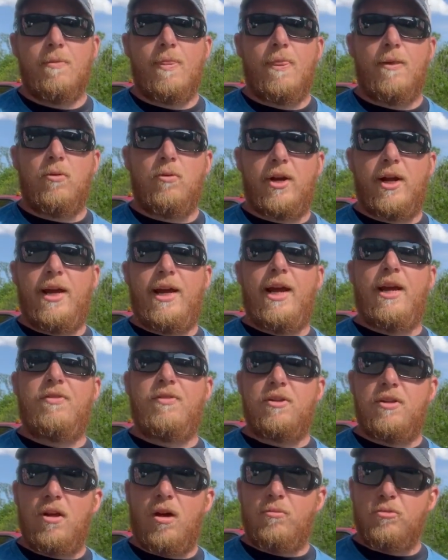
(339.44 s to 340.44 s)
When I had the
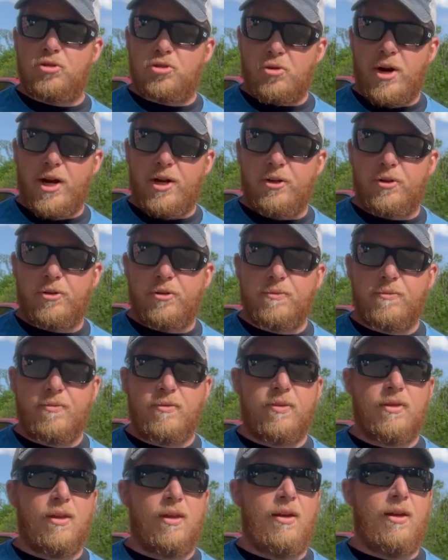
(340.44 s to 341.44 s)
dump trailer,
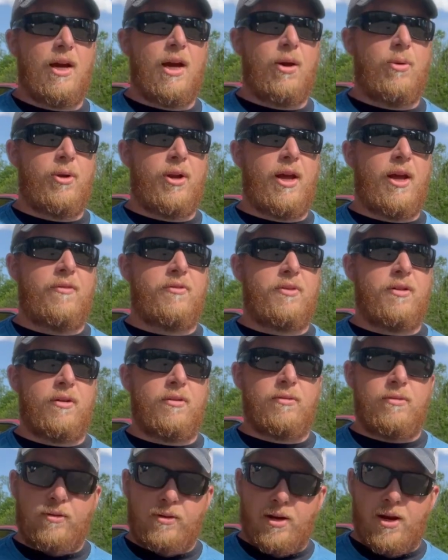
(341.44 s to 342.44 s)
I would have
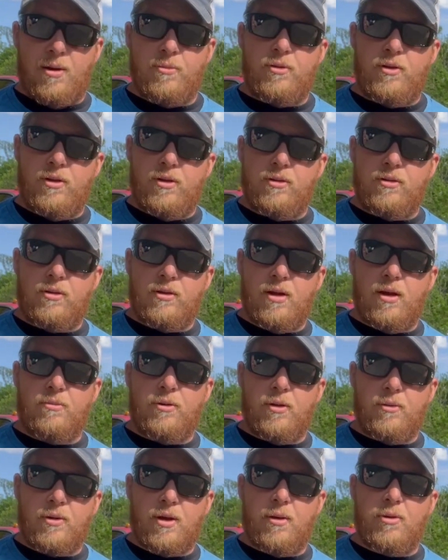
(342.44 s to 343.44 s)
to come
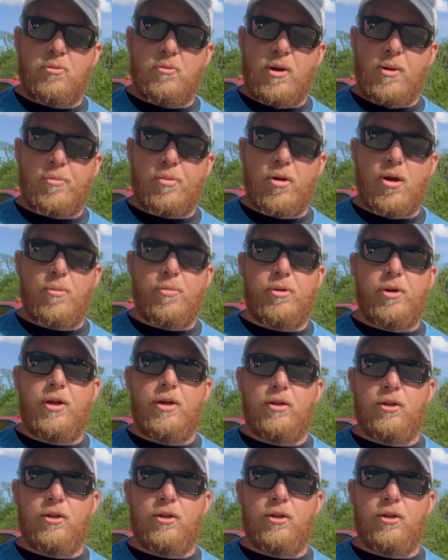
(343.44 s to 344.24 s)
to my property,